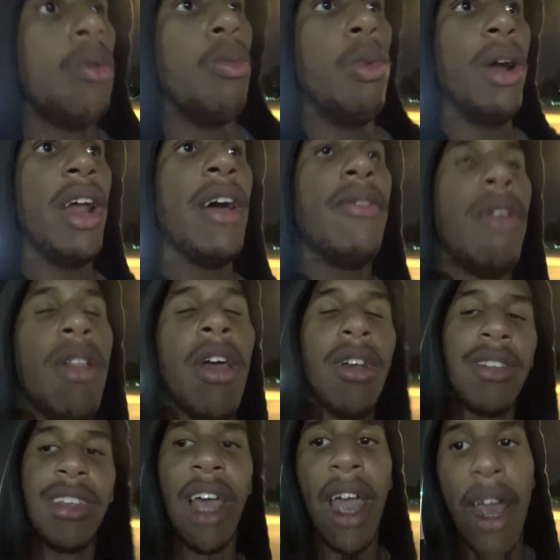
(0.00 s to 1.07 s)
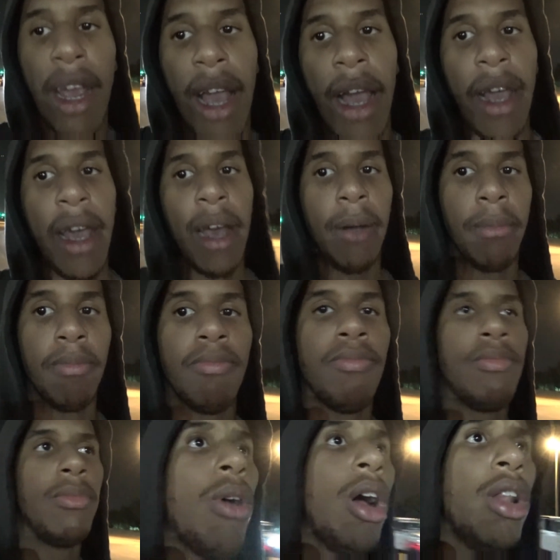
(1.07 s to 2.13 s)
whatever they're saying I am.
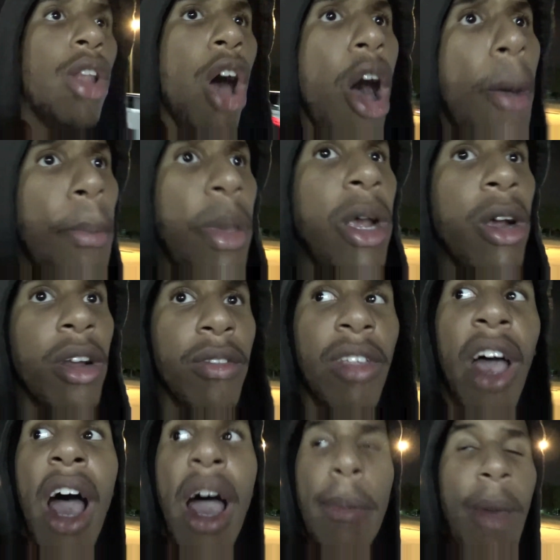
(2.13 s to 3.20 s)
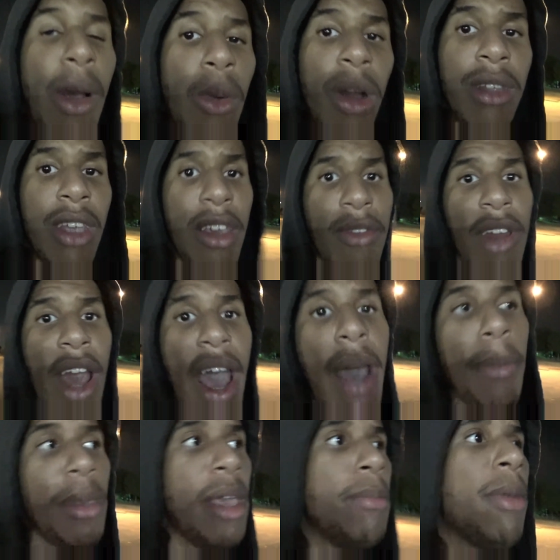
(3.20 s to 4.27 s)
For a long period of time, I wasn't even
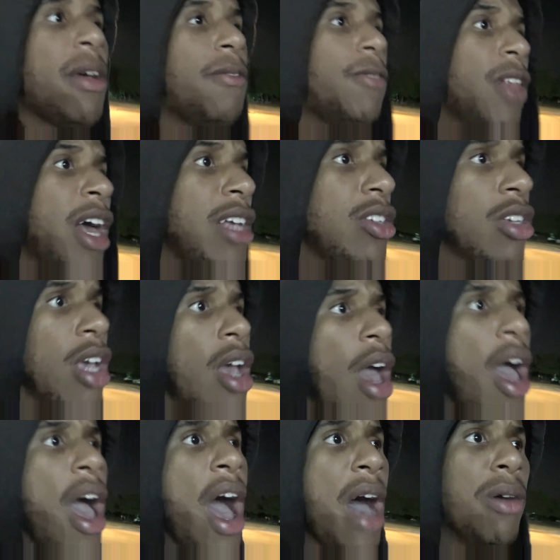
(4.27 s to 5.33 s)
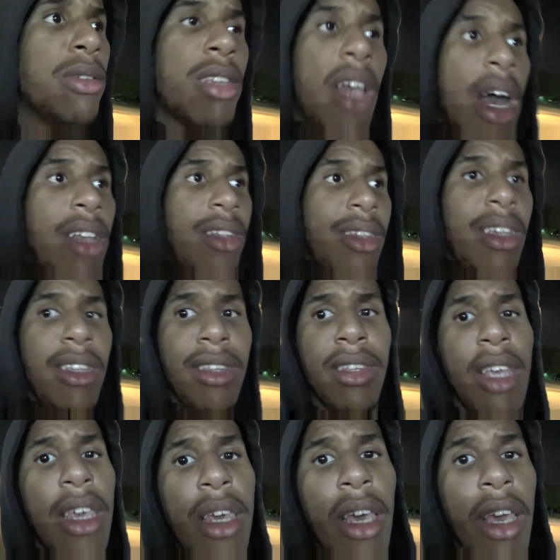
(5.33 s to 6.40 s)
happy in my flesh. I was constantly
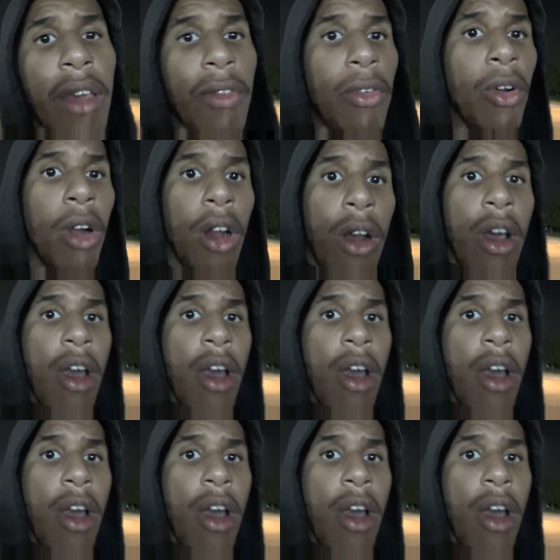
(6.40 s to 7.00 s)
seeking for